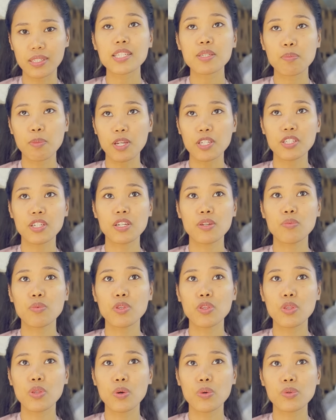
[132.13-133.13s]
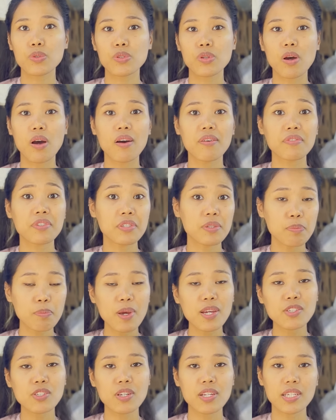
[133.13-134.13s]
especially with those of
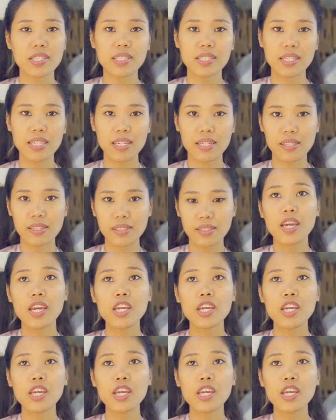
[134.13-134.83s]
specialized skills.